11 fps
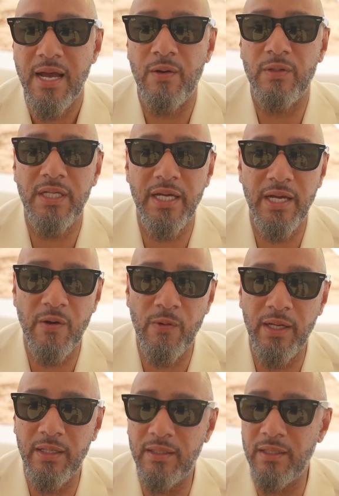I was here
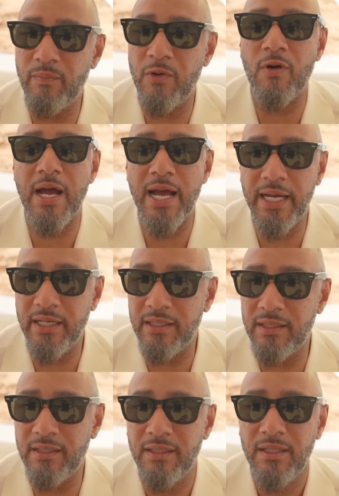when
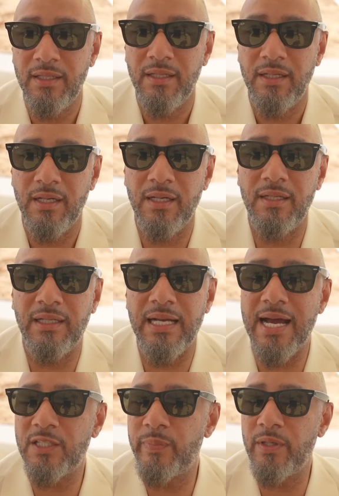Mariah, the
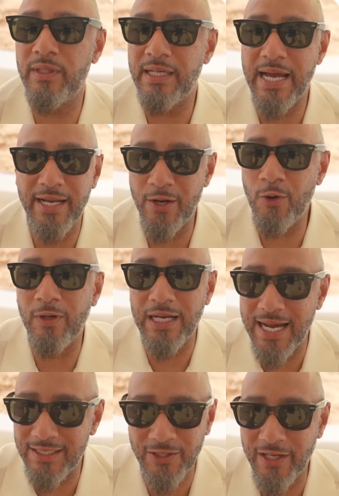glass building, had no
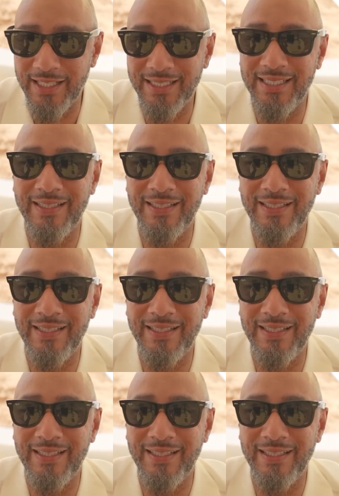glass on it.